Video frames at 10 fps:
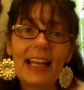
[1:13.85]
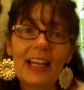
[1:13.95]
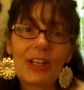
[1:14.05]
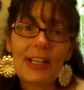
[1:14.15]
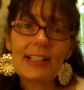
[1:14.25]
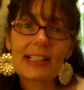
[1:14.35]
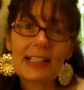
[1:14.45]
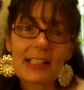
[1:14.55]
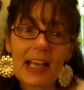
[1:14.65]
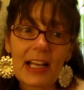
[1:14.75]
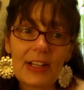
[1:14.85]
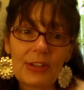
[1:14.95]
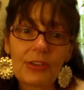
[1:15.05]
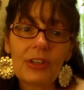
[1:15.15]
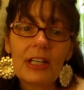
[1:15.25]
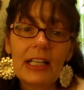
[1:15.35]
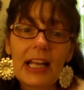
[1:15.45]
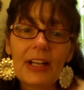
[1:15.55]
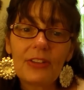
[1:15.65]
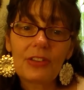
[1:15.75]
and he's excited, and they're
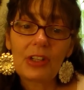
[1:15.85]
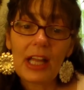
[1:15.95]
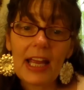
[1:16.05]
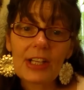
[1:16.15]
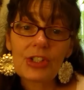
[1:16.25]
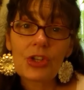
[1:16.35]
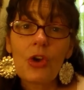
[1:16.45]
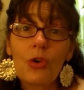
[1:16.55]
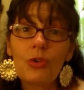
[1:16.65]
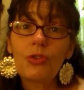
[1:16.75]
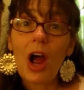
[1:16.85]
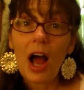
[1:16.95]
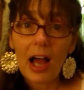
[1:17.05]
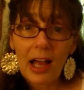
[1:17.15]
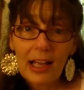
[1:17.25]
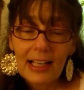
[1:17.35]
getting their last hurrah